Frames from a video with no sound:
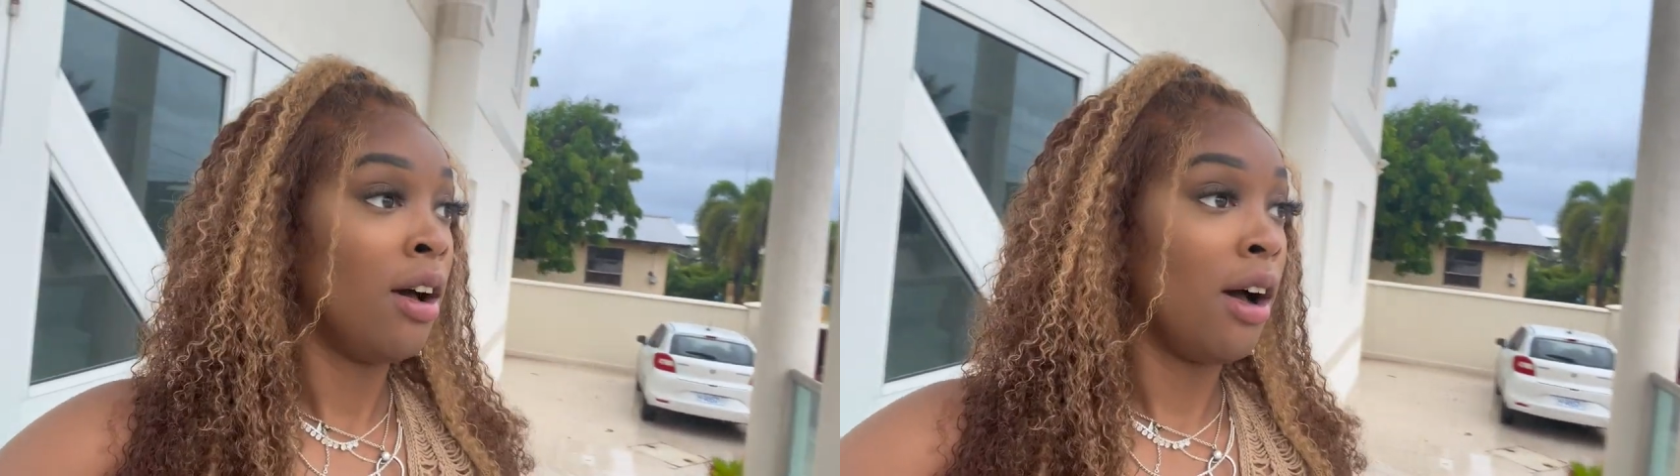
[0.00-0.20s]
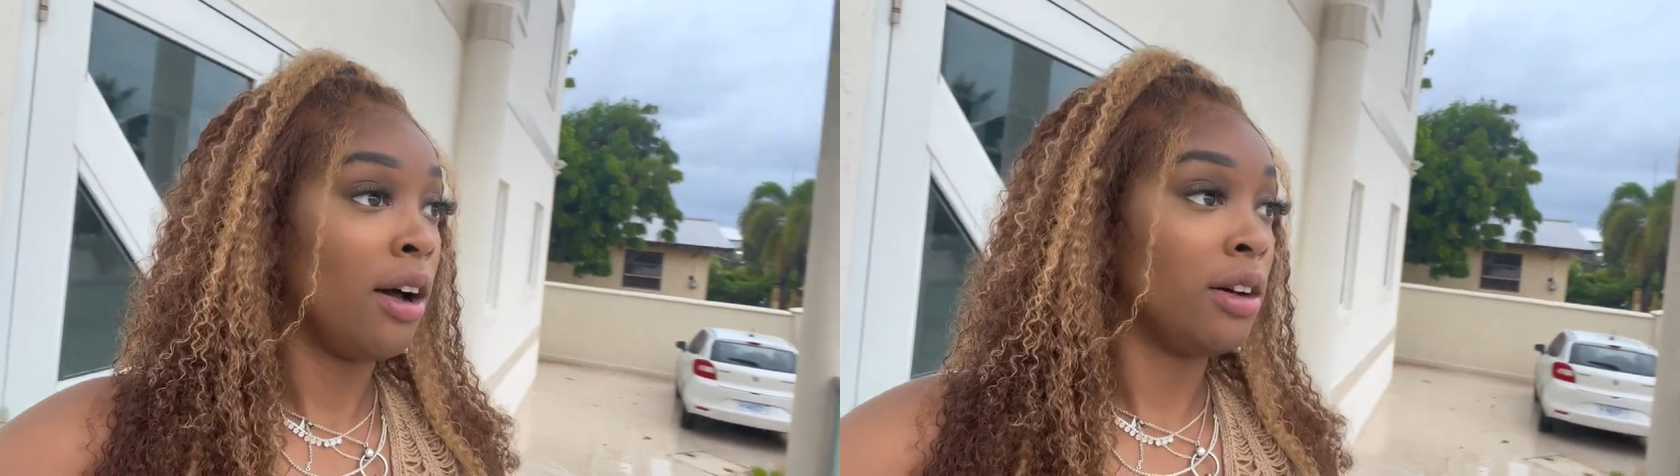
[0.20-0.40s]

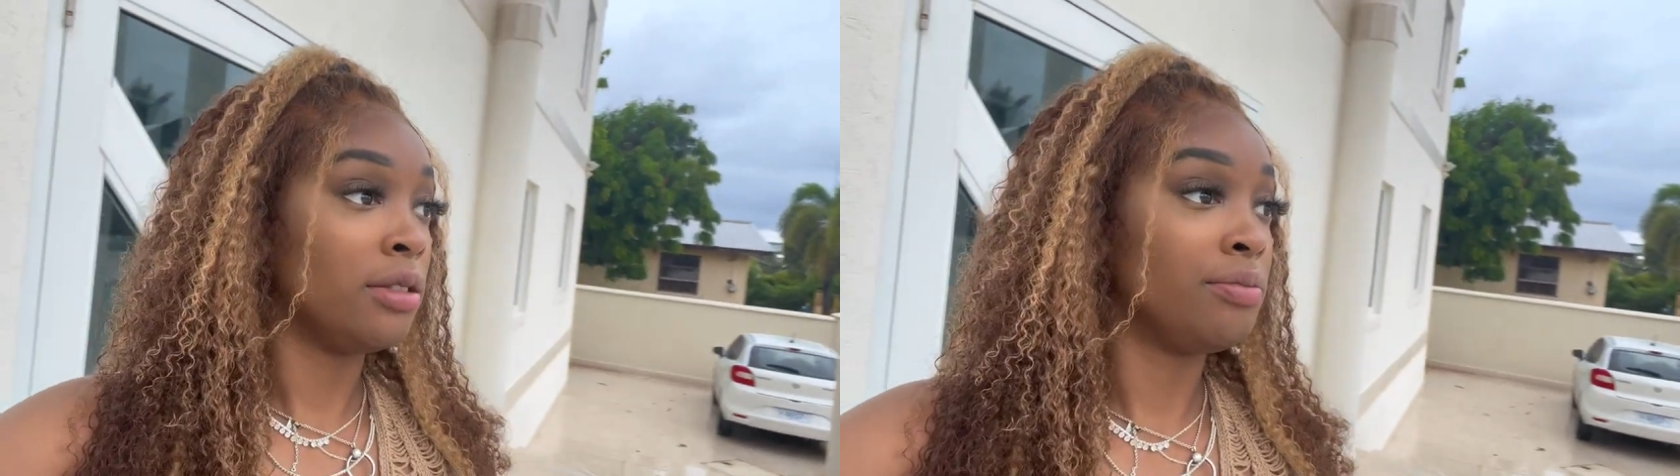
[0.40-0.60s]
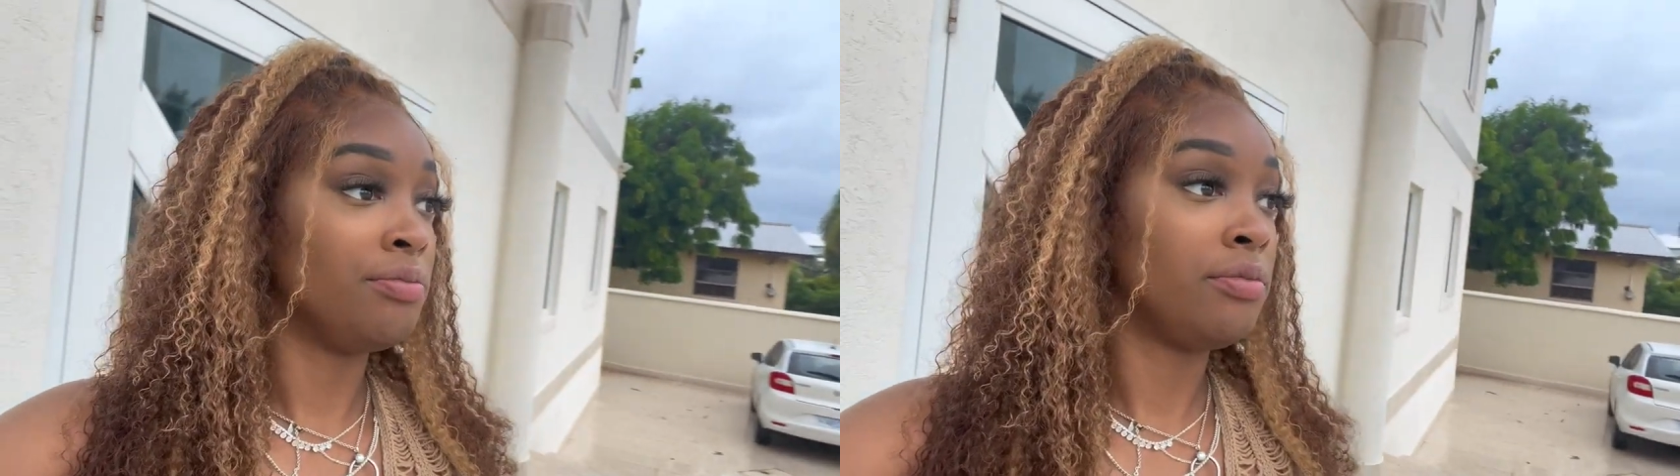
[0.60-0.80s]

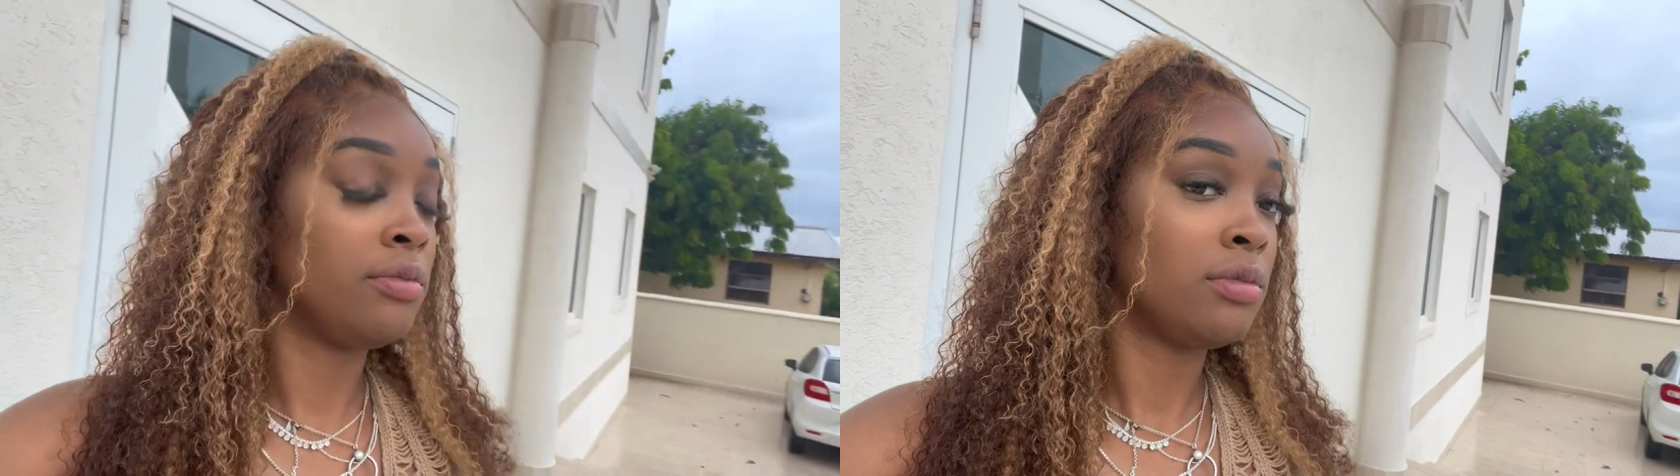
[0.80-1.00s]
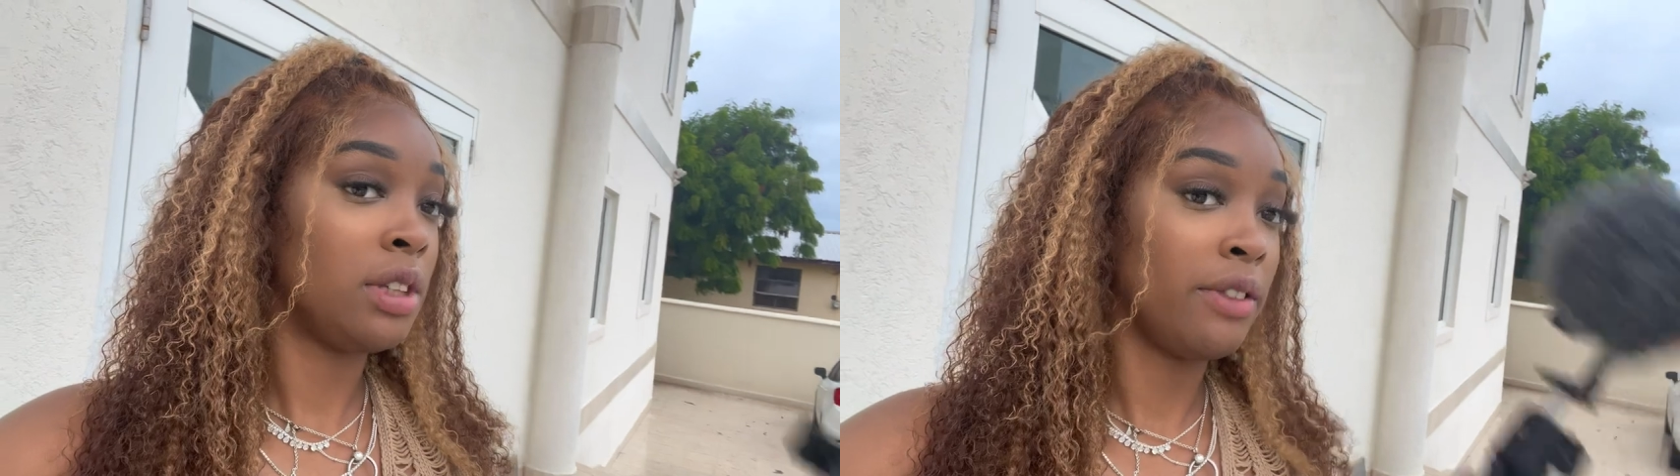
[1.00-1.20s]

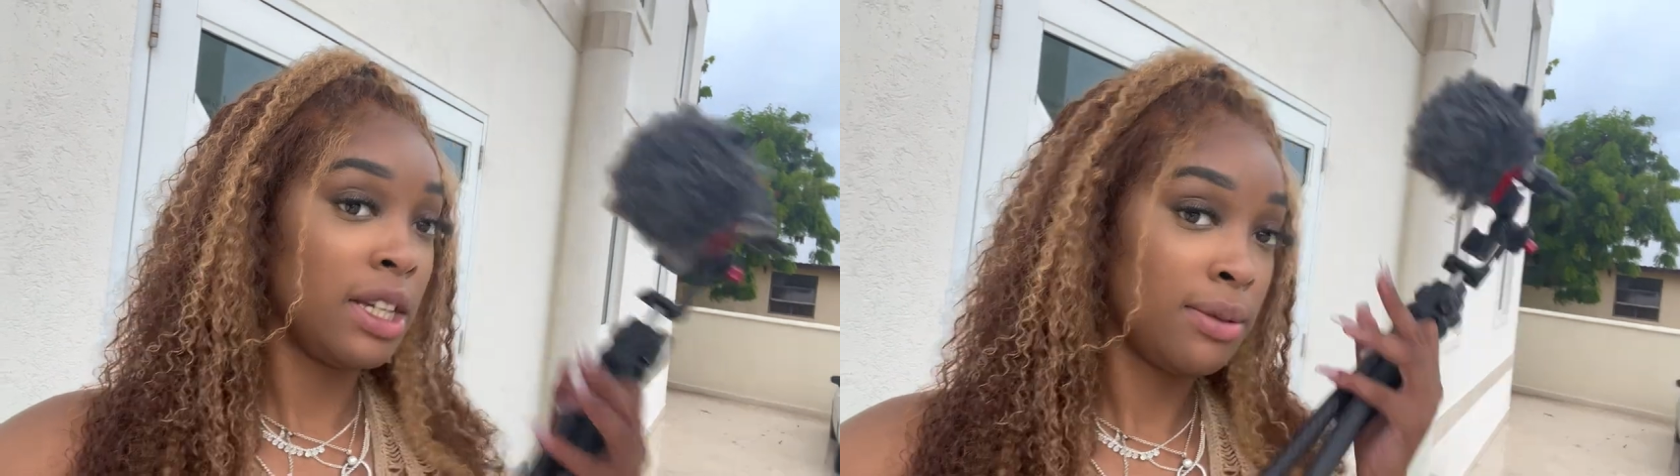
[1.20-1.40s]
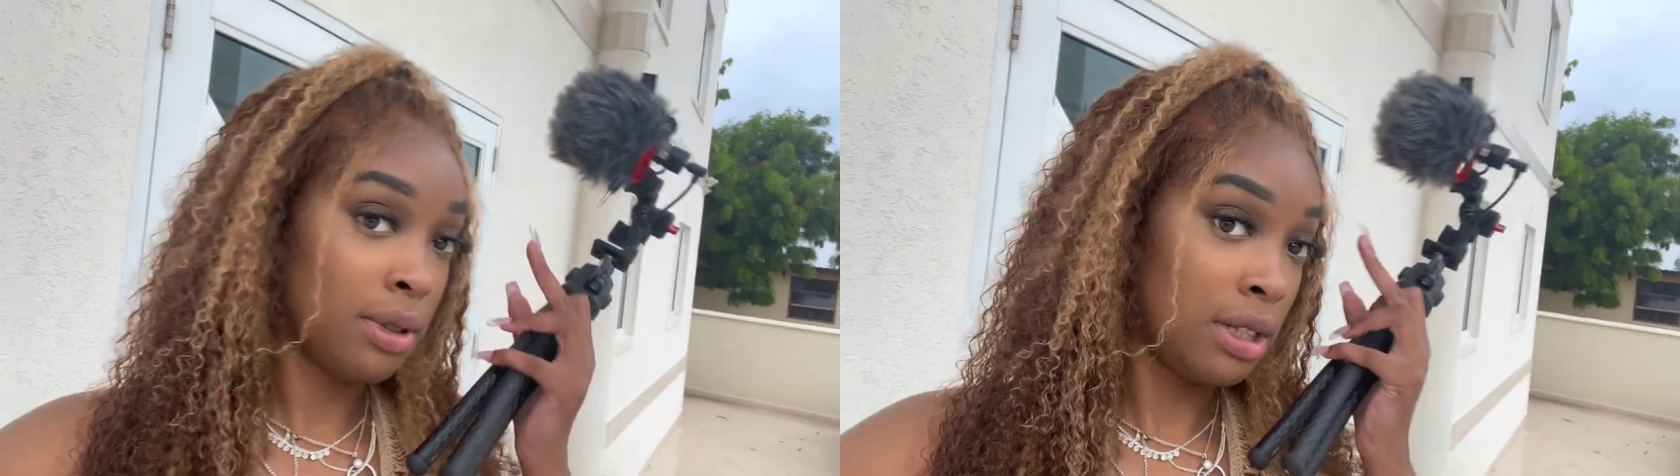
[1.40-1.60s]
The
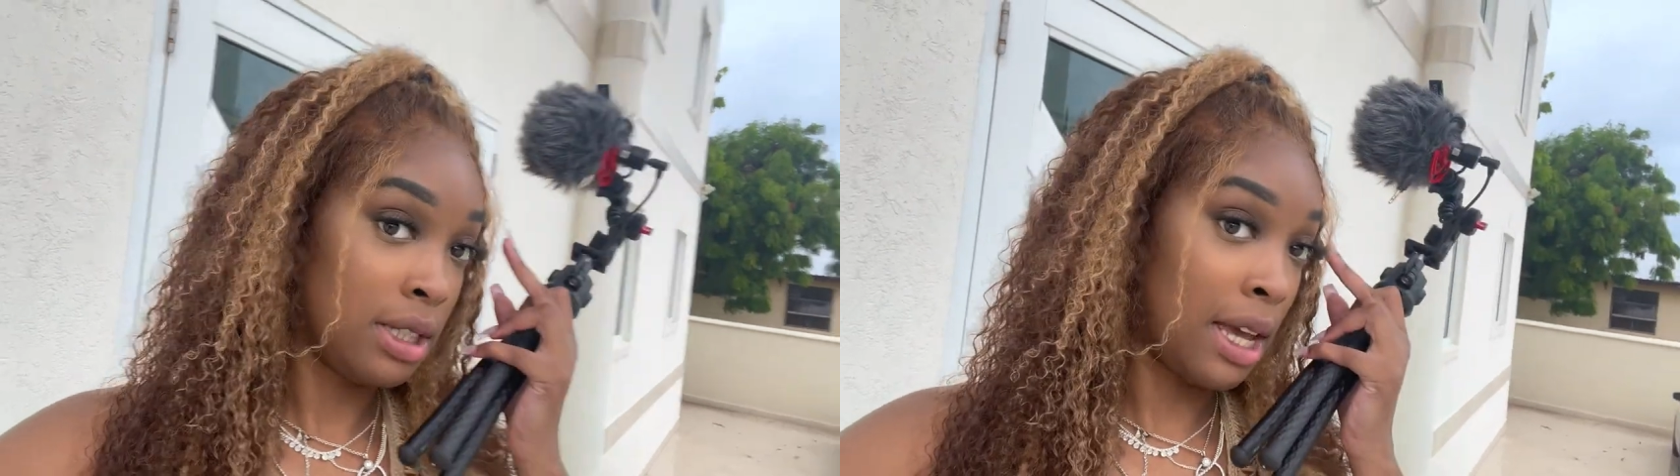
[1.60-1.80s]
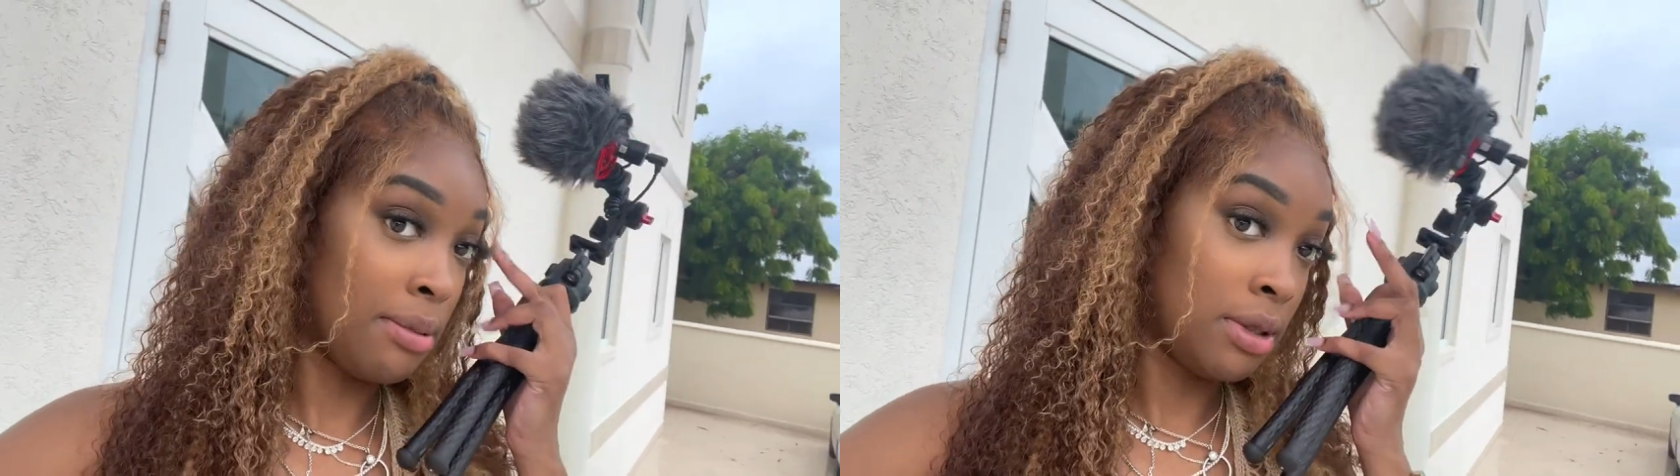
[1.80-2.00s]
rain's supposed to
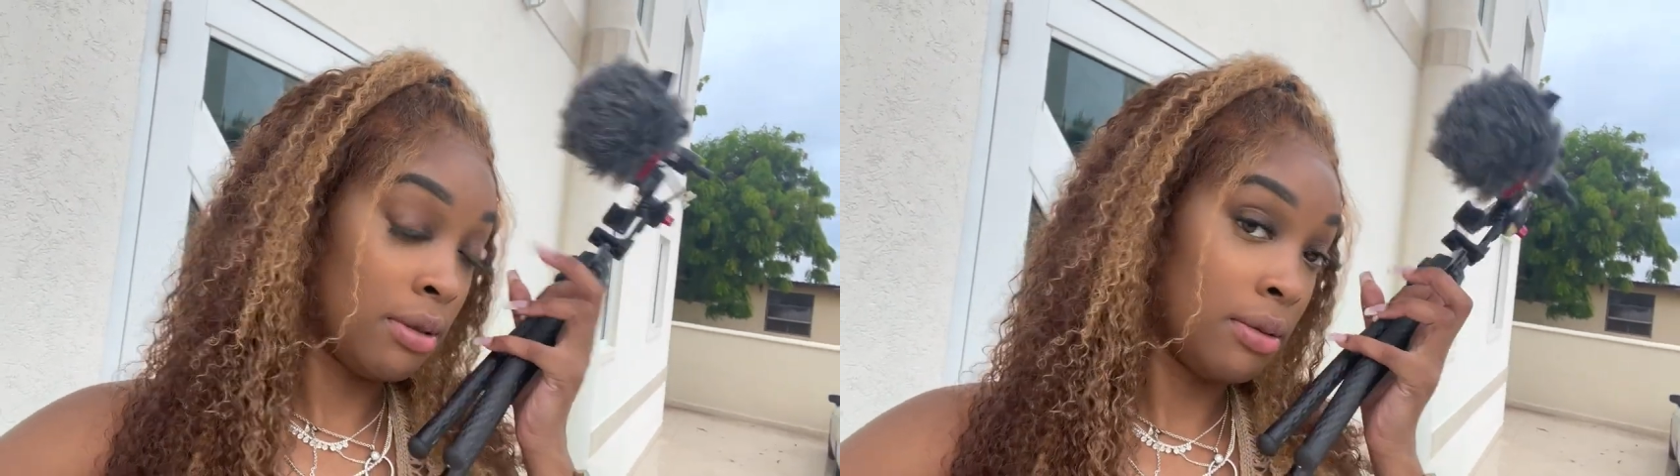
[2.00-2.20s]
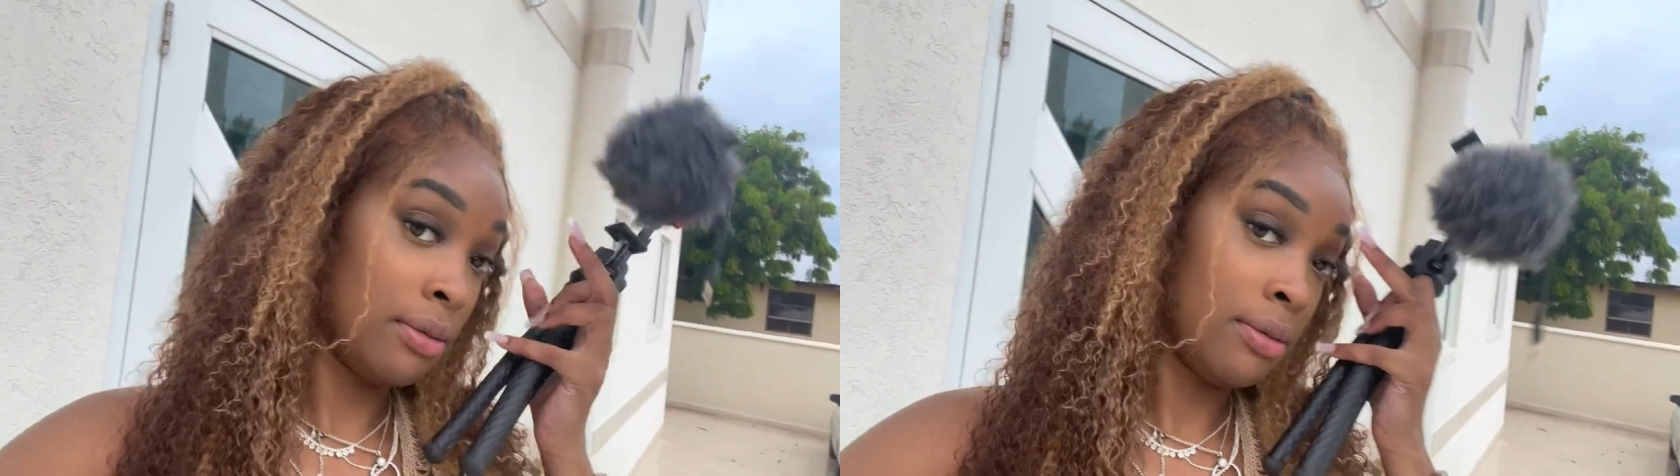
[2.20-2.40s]
stop
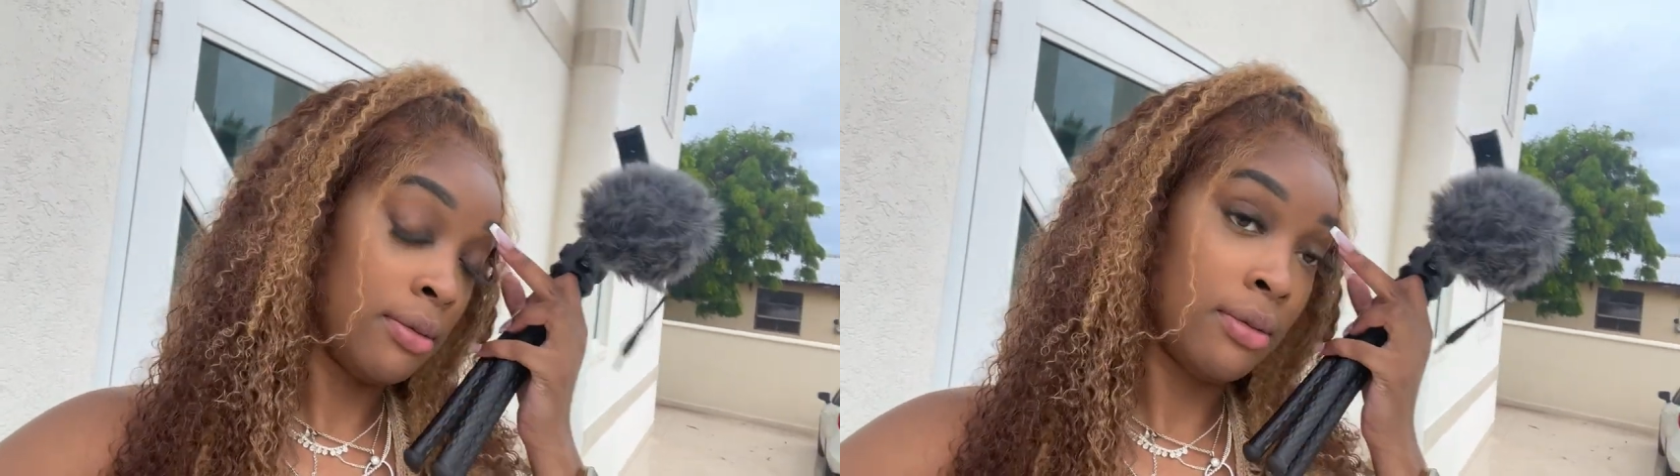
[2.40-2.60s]
soon,